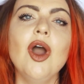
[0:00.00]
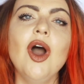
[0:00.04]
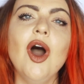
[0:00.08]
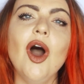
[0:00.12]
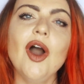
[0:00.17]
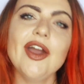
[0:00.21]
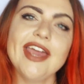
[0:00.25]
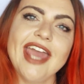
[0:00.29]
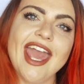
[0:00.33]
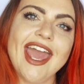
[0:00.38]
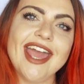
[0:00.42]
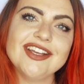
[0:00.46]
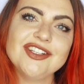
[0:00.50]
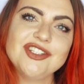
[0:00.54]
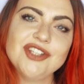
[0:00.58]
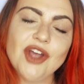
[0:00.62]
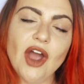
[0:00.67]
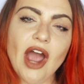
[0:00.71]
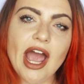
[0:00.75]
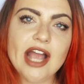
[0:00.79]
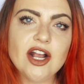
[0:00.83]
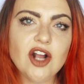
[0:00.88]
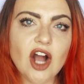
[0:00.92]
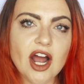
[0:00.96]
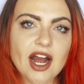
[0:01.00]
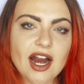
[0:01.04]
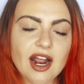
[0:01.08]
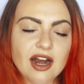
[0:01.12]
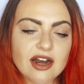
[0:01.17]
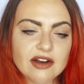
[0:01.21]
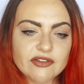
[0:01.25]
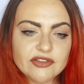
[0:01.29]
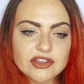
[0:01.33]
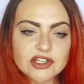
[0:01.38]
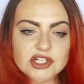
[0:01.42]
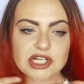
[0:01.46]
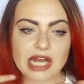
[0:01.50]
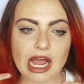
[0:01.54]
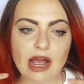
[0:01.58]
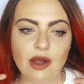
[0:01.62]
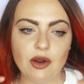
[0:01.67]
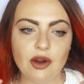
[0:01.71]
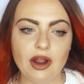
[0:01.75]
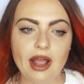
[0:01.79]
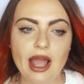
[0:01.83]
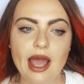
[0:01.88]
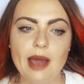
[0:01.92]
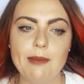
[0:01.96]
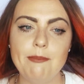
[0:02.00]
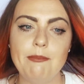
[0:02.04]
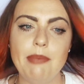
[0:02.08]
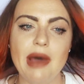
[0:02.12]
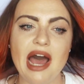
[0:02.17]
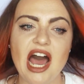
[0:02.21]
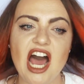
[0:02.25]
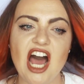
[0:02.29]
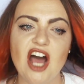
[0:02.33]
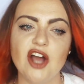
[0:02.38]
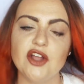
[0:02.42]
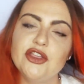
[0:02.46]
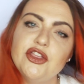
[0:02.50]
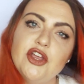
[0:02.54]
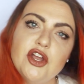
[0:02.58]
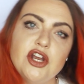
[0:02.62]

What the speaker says: Okay, so I got out of the shower about